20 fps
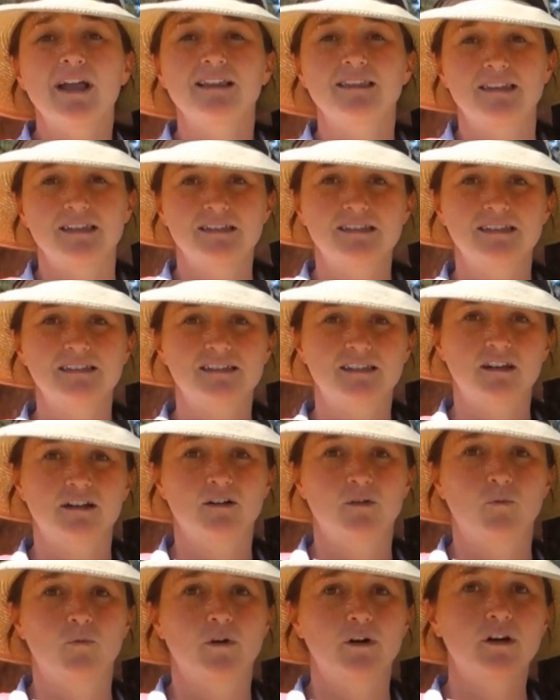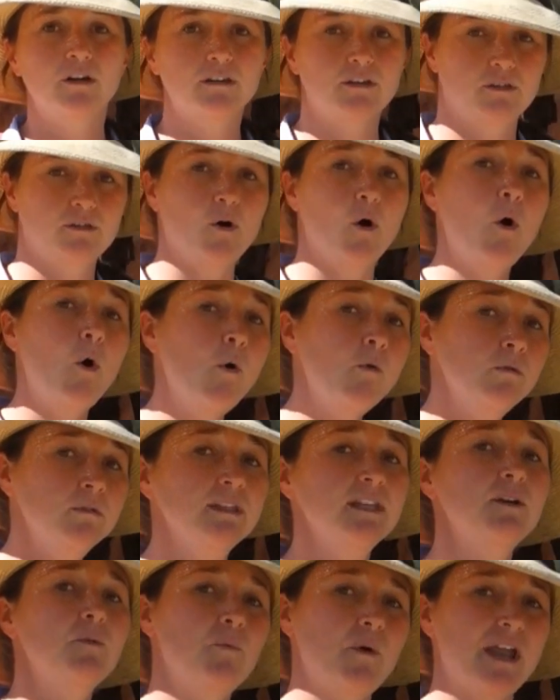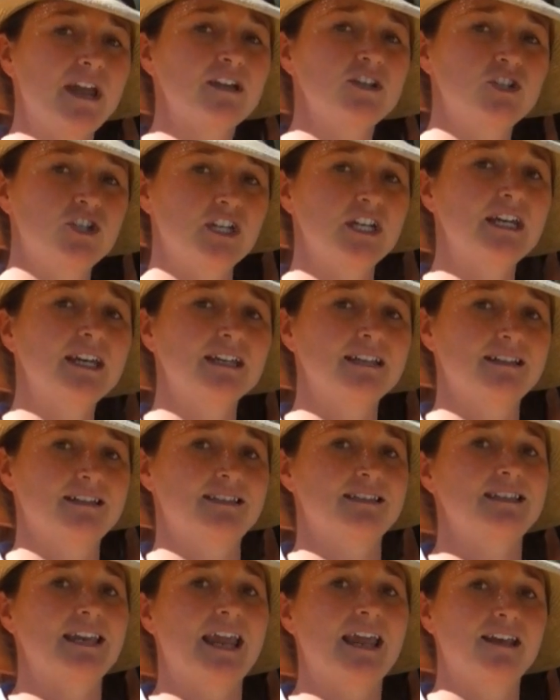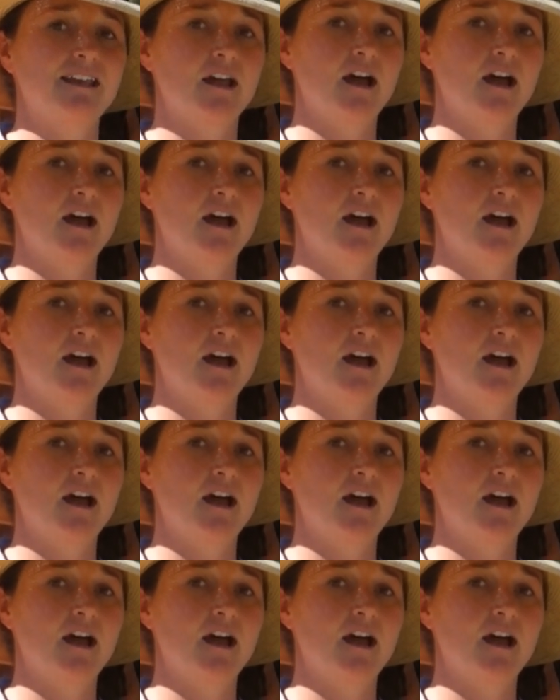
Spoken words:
this is going to work, the only way she can stand